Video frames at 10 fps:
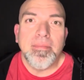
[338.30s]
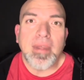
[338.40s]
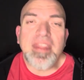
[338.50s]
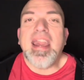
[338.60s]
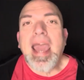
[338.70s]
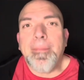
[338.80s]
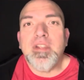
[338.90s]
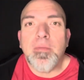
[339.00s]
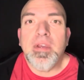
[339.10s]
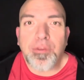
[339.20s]
And they happen
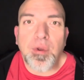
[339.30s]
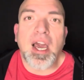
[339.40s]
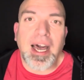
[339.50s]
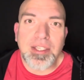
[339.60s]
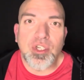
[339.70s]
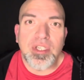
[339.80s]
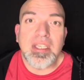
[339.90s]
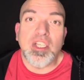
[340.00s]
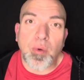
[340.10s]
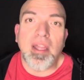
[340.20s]
to be 3 hostages,
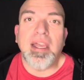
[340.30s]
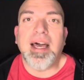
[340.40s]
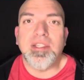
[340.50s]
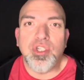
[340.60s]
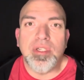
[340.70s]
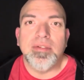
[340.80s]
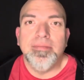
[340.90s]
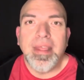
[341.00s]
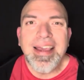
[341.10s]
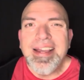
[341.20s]
Israeli hostages.
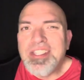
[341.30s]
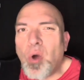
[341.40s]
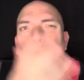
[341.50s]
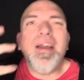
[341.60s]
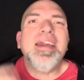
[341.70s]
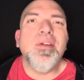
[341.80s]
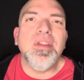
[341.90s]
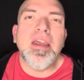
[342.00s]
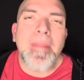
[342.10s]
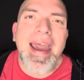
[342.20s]
So one can
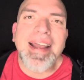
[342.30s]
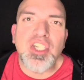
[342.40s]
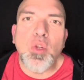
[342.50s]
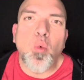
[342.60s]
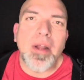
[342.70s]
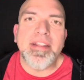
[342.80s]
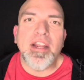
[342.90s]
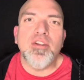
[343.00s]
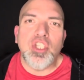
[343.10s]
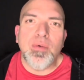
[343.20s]
only imagine what
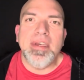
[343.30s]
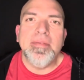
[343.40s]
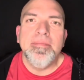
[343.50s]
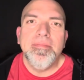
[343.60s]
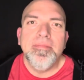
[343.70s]
they're doing